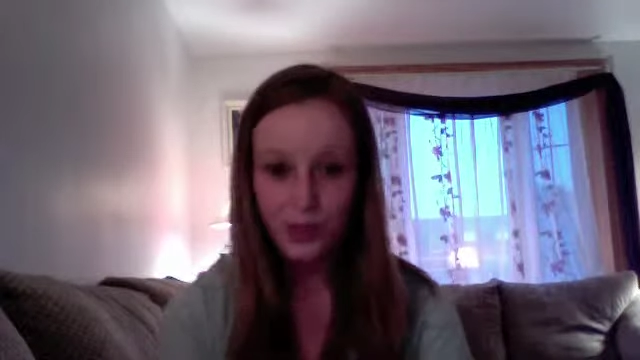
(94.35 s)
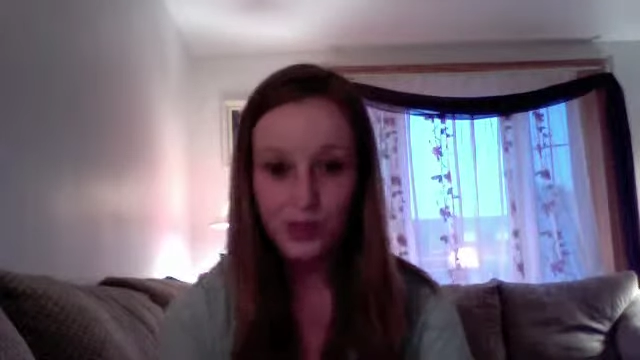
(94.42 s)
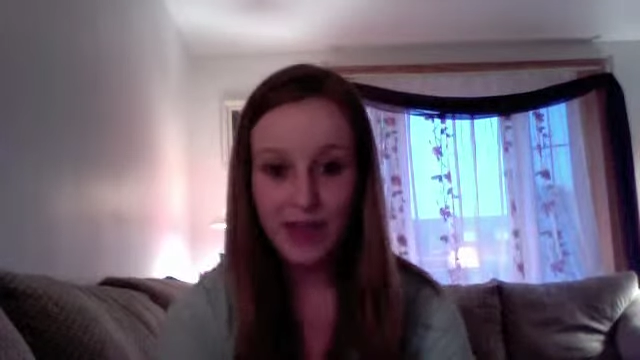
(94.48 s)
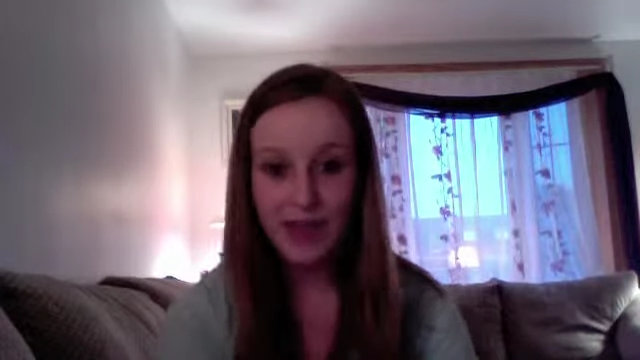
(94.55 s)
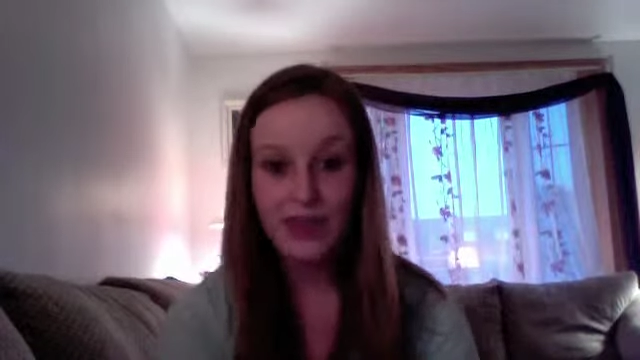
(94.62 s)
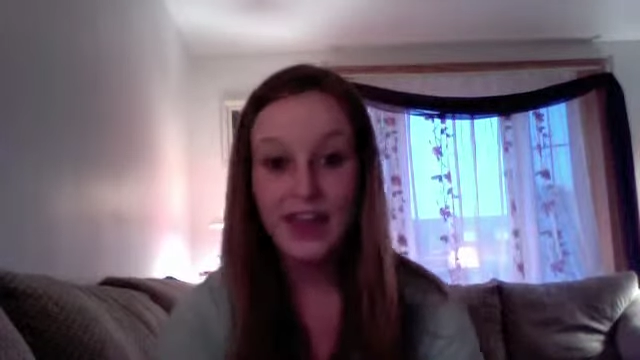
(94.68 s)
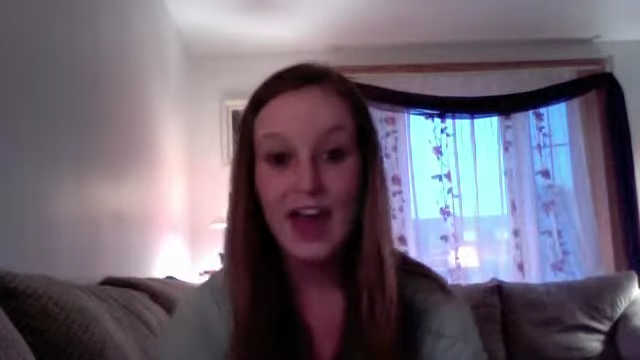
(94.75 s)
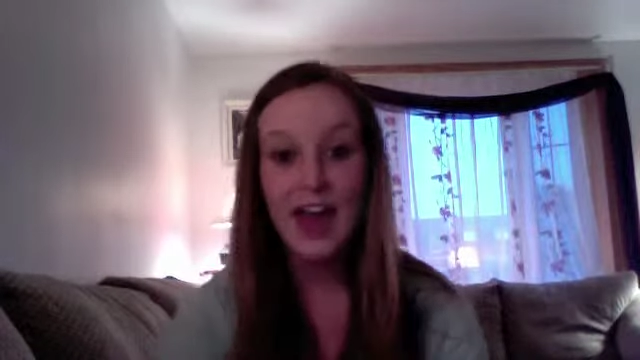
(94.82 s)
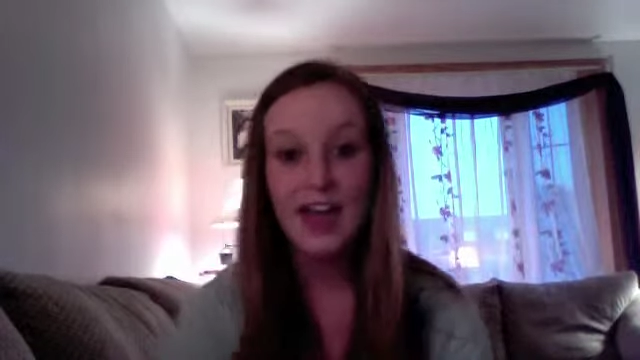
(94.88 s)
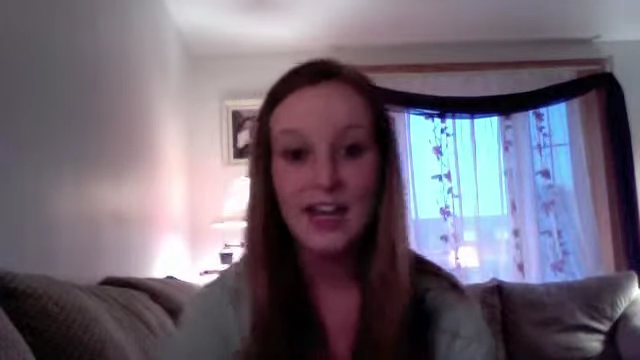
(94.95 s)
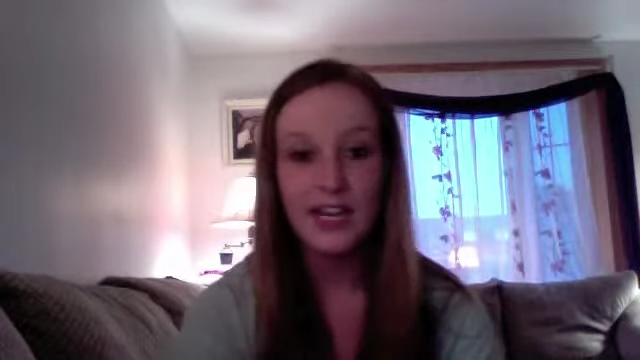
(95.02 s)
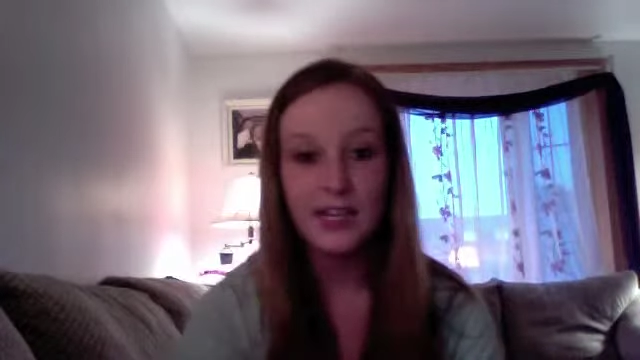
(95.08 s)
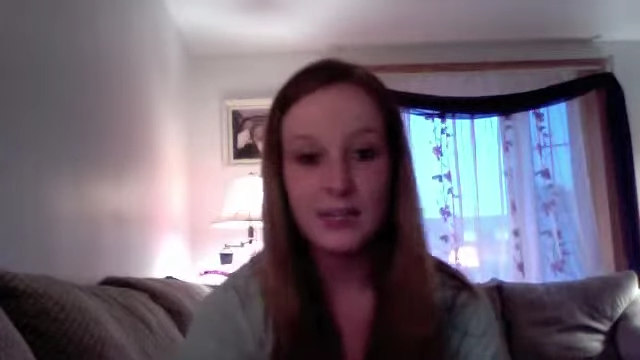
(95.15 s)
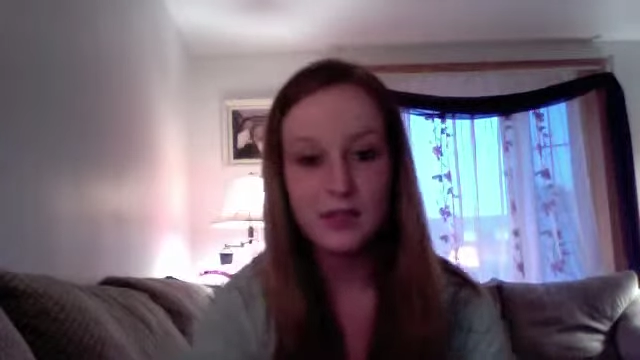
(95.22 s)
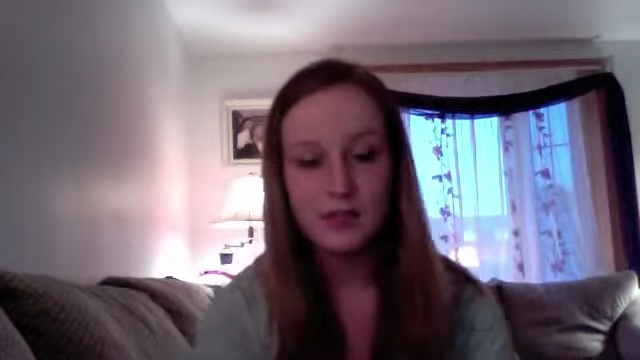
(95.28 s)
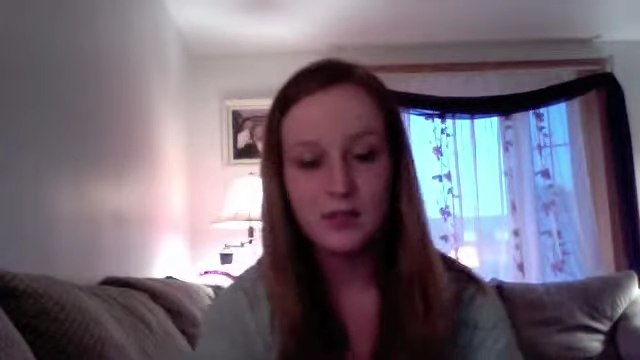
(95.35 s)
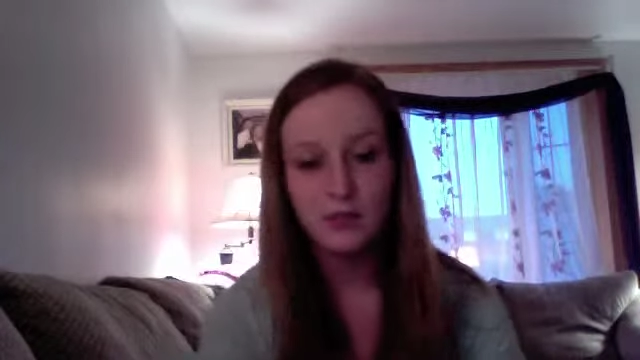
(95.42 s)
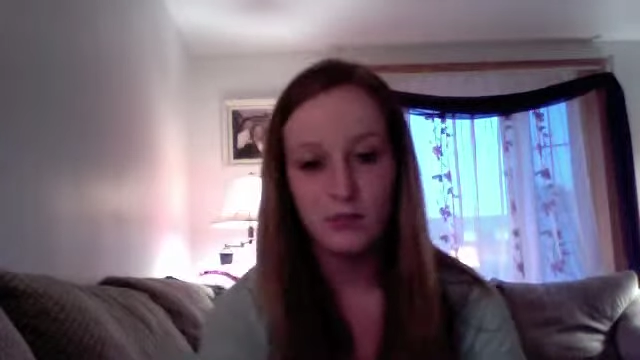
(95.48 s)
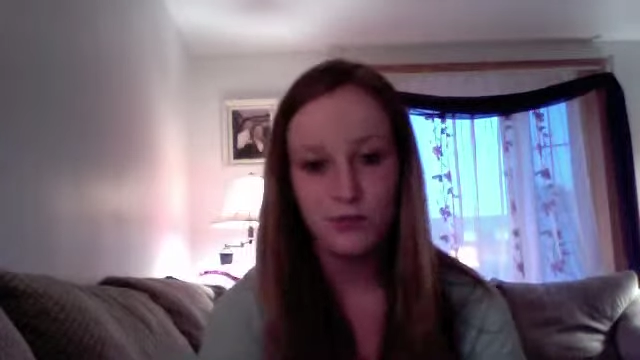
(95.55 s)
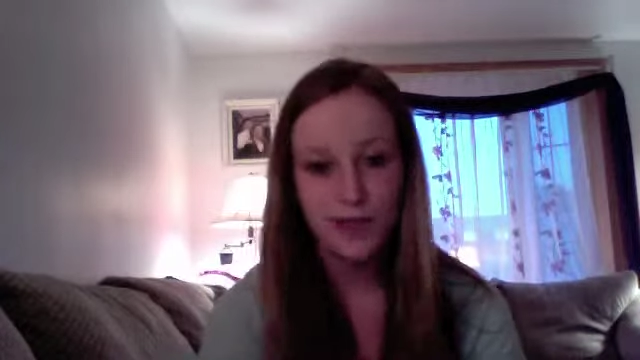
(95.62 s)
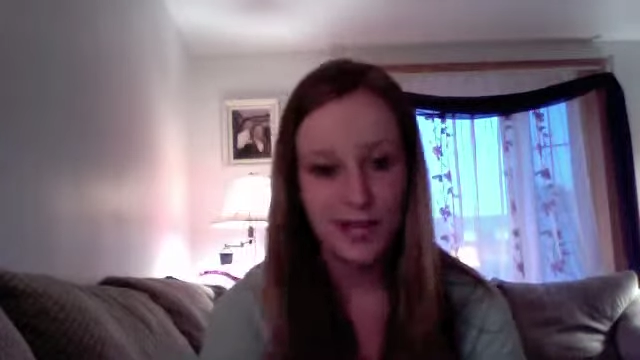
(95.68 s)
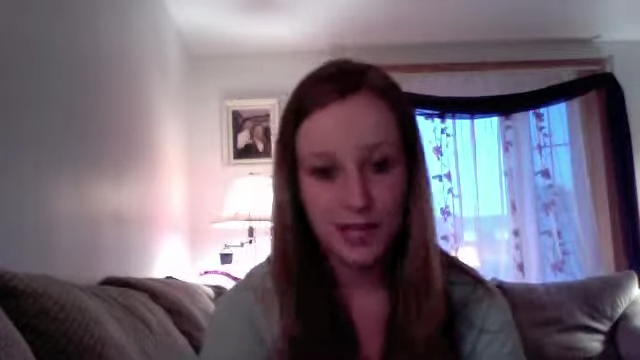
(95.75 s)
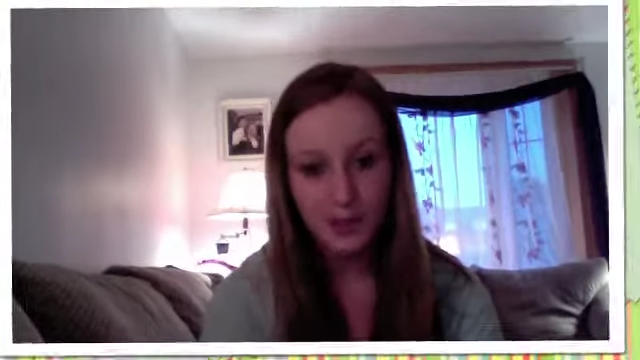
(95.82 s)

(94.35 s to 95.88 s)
you get that in reading a